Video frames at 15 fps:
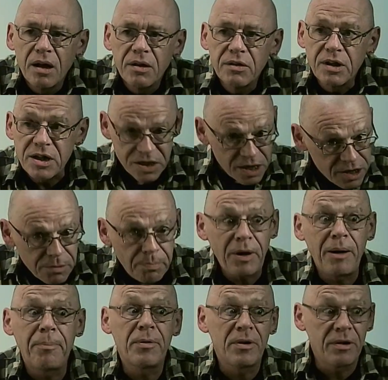This is a
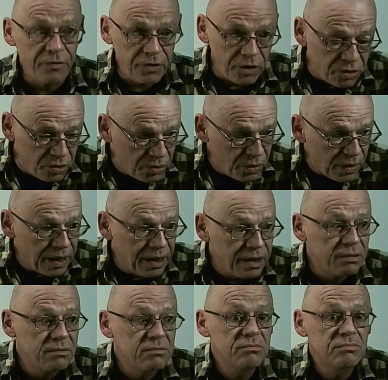popular view
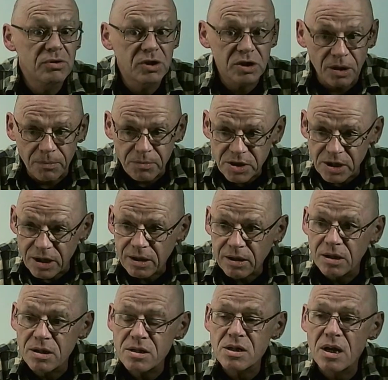in some
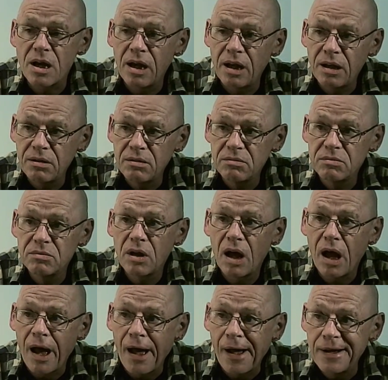circles, in
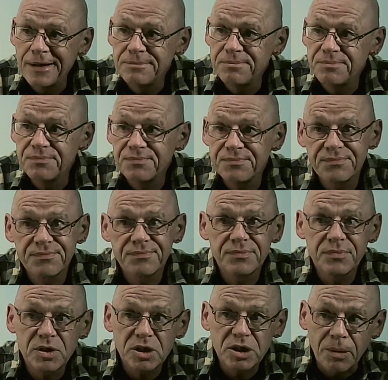
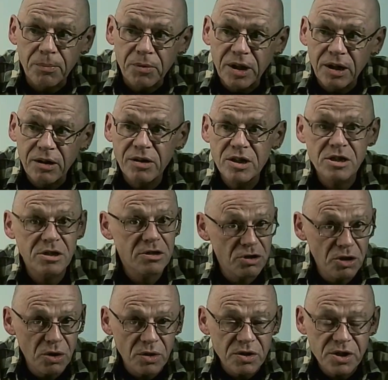some theories,
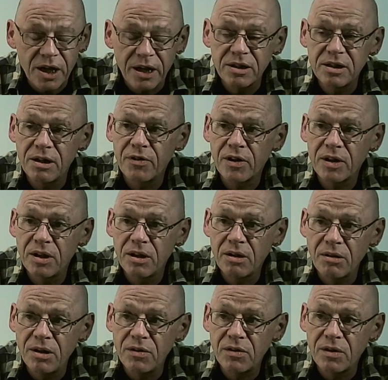neuroscientific
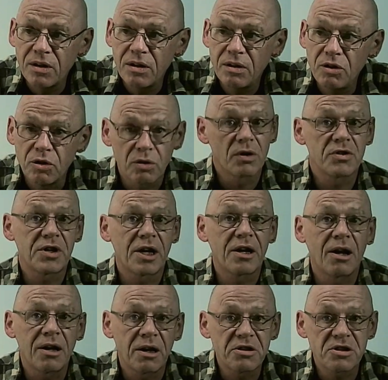theories. The
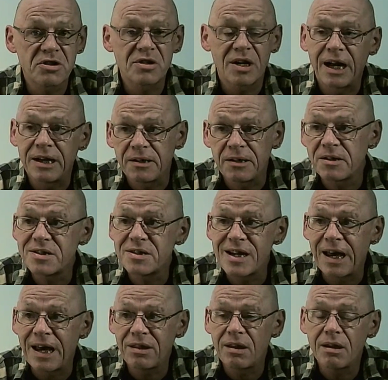neuropsychologist Anil
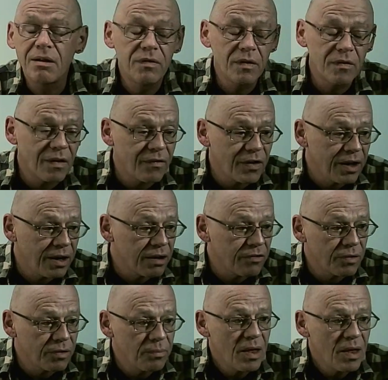Seth, if you've ever heard of
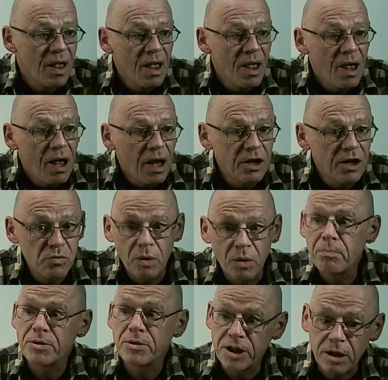him, is
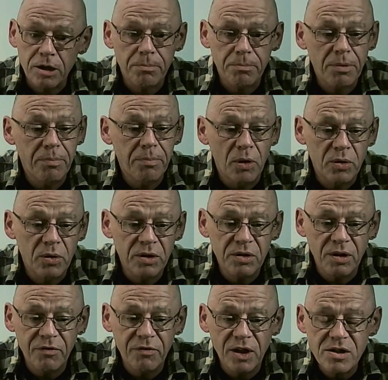one particular proponent
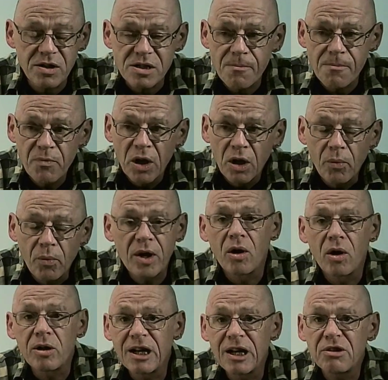of this. We
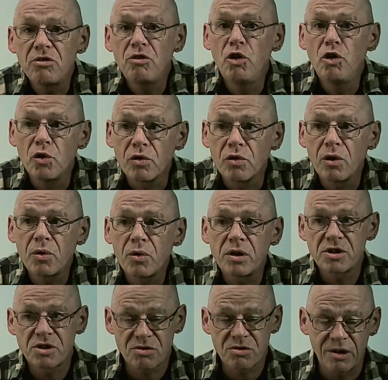call that
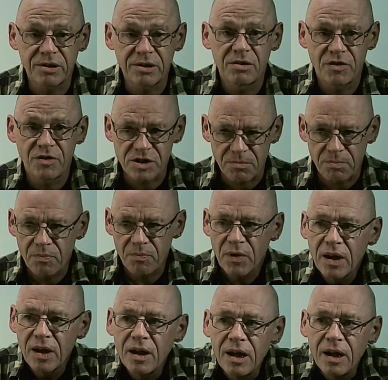neuroconstructivism.
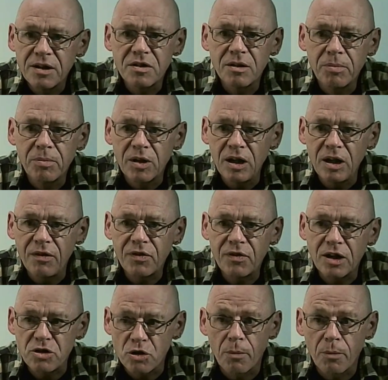It's the belief
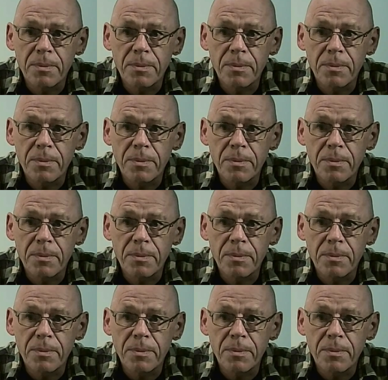that your